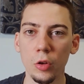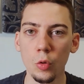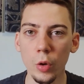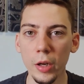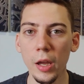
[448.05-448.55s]

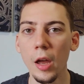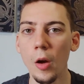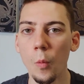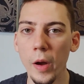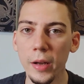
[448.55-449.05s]
doing
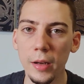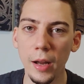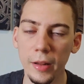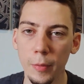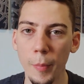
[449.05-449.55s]
when
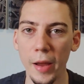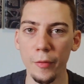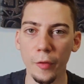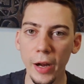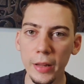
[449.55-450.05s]
not my
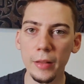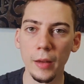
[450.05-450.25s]
friend,